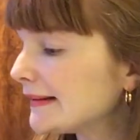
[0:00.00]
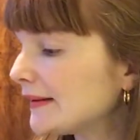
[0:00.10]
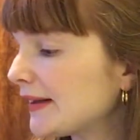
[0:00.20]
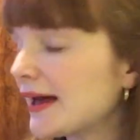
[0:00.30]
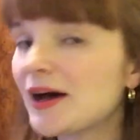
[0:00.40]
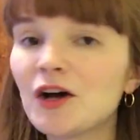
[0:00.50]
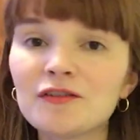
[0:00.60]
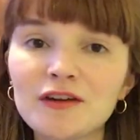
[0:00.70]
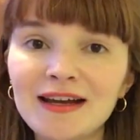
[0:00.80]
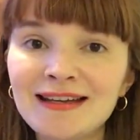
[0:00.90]
So yeah, I'll
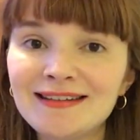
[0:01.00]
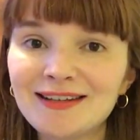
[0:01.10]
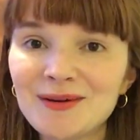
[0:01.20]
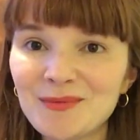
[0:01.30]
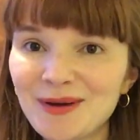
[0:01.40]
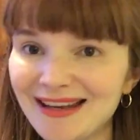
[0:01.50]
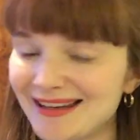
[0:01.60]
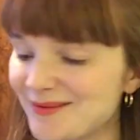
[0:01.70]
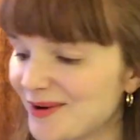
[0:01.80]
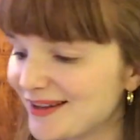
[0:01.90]
find somewhere
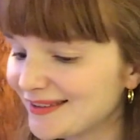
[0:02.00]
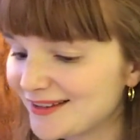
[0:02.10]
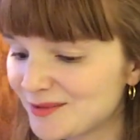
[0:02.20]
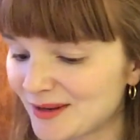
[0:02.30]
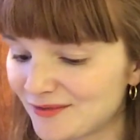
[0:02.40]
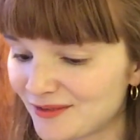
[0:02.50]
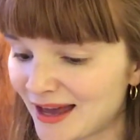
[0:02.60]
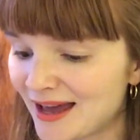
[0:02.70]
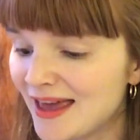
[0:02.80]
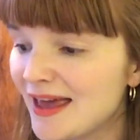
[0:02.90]
near my side of the bed for
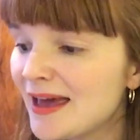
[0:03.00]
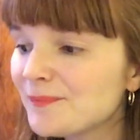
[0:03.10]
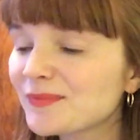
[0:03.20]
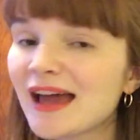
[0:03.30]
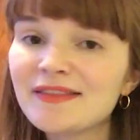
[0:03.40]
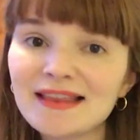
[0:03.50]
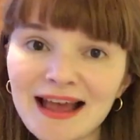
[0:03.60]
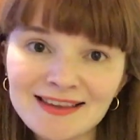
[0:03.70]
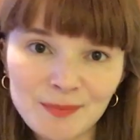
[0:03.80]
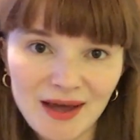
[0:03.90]
that. And the
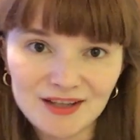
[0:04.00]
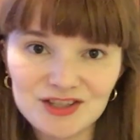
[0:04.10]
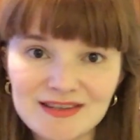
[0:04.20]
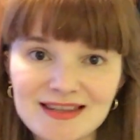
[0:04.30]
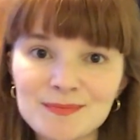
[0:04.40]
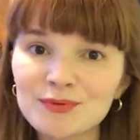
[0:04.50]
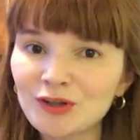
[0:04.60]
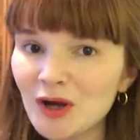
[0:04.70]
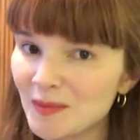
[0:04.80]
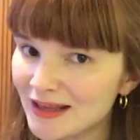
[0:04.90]
last purchase is
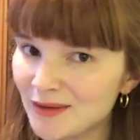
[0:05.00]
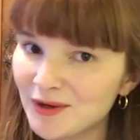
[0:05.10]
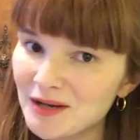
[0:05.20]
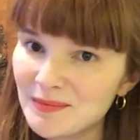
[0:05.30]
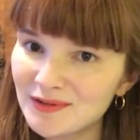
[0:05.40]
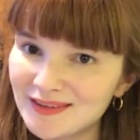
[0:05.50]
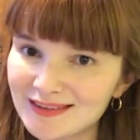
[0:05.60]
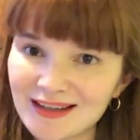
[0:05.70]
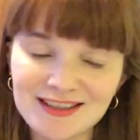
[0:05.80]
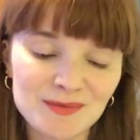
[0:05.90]
probably the one I'm most
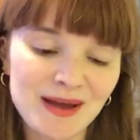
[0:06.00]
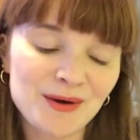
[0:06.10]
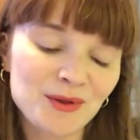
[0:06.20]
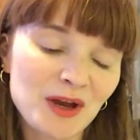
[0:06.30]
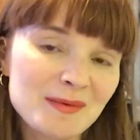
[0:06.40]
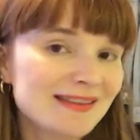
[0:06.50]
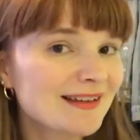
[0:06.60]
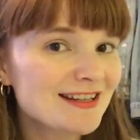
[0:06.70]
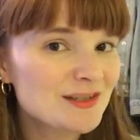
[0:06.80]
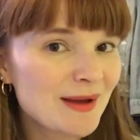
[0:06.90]
excited about, although I'm
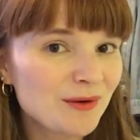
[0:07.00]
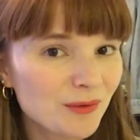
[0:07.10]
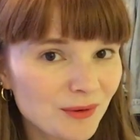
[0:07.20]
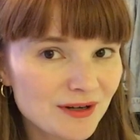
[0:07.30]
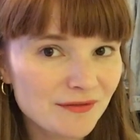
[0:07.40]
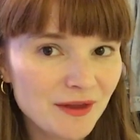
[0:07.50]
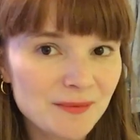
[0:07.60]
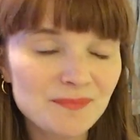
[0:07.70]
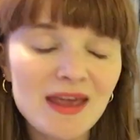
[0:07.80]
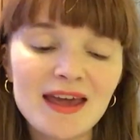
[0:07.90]
excited about all of
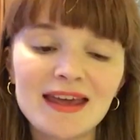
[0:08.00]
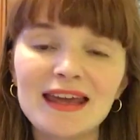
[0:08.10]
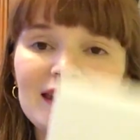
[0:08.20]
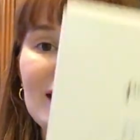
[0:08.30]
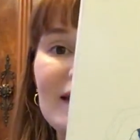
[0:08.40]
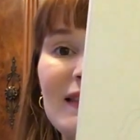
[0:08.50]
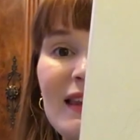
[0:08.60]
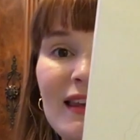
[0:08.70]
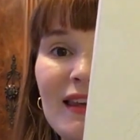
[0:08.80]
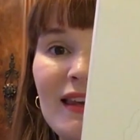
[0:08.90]
them. It is
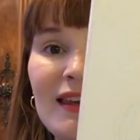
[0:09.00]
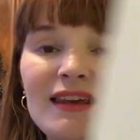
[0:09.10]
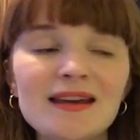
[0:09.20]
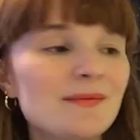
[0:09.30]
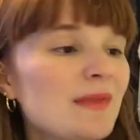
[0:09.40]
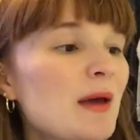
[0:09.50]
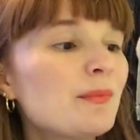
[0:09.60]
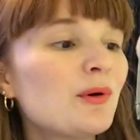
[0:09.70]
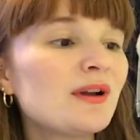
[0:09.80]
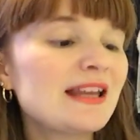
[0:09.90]
the
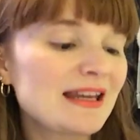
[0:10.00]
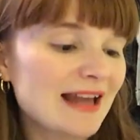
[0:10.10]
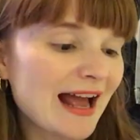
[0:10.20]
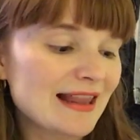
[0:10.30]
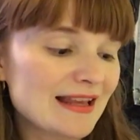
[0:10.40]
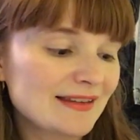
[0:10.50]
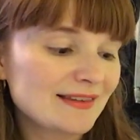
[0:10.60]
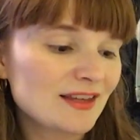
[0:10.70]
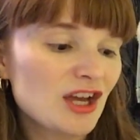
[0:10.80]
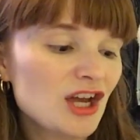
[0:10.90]
Pauline Alice